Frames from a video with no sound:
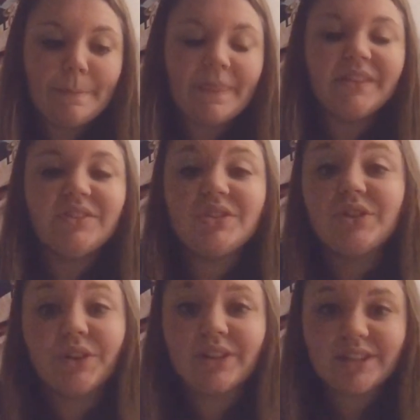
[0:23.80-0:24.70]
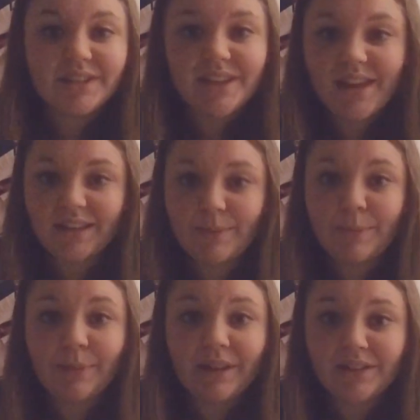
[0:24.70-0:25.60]
This sturdy seat has
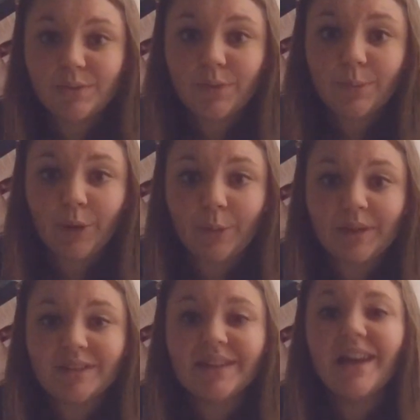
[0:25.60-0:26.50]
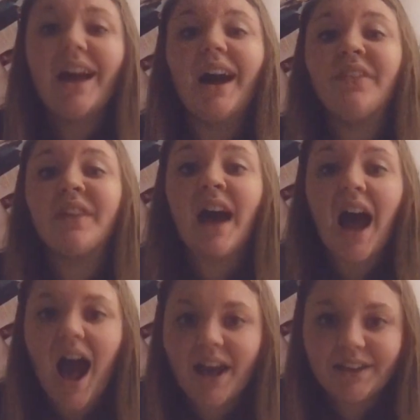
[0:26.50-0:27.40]
been placed with purpose on the
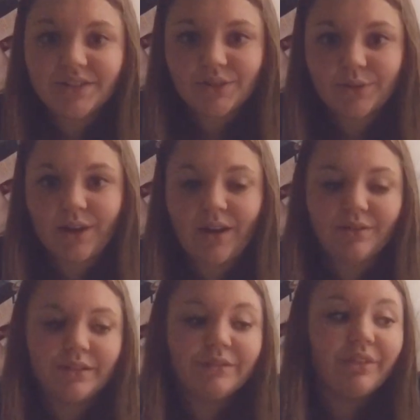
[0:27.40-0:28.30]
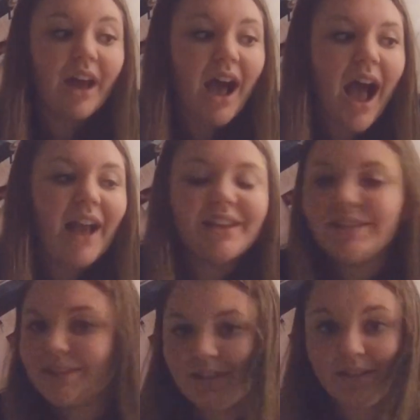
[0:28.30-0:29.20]
highest ground of the
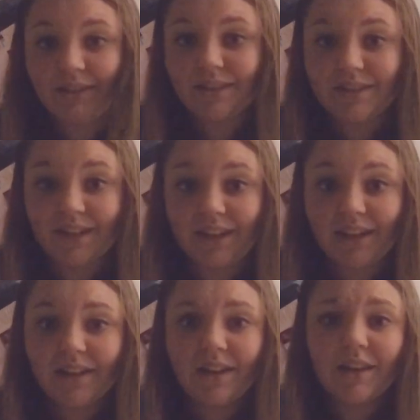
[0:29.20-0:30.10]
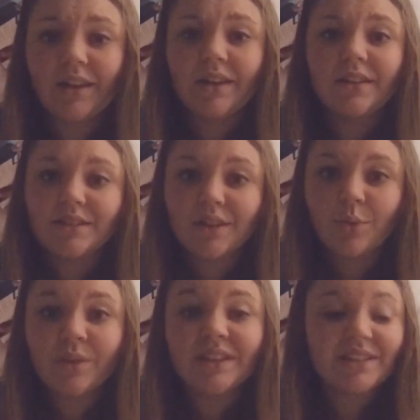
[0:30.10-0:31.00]
highest hill in the city, so that
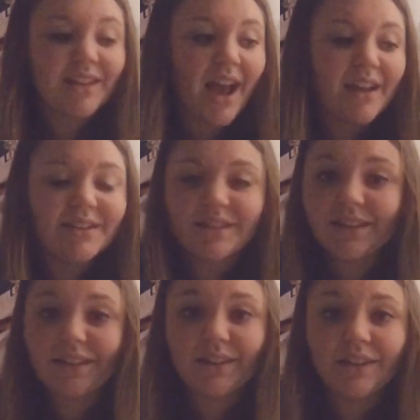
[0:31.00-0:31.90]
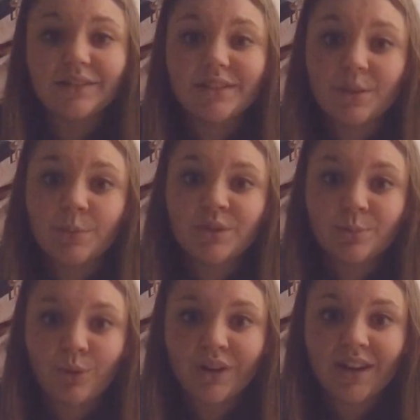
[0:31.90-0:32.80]
when the sky is clear on a summer's
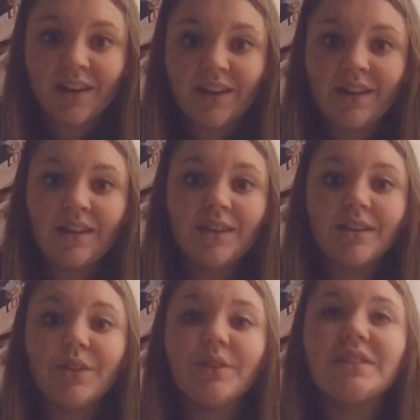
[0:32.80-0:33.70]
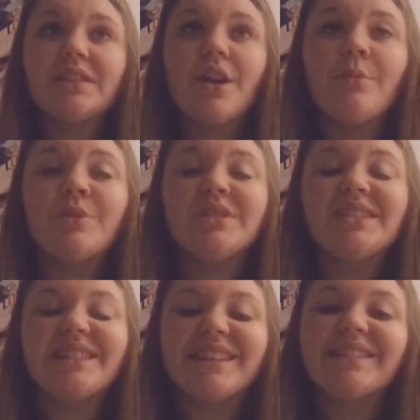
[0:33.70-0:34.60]
morning, you can see almost
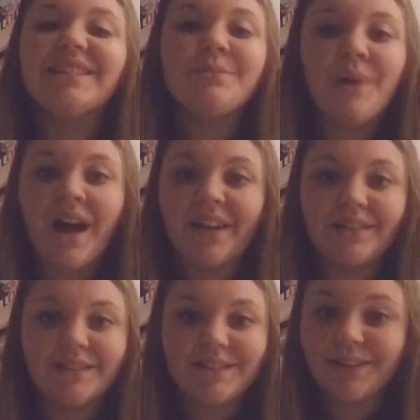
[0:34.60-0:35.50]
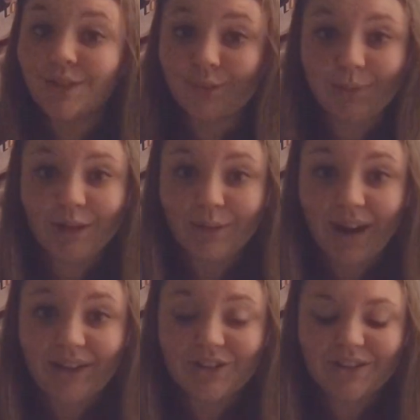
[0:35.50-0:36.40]
60 miles in 3
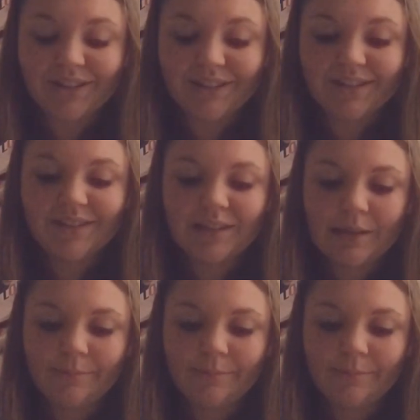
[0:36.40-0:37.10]
directions.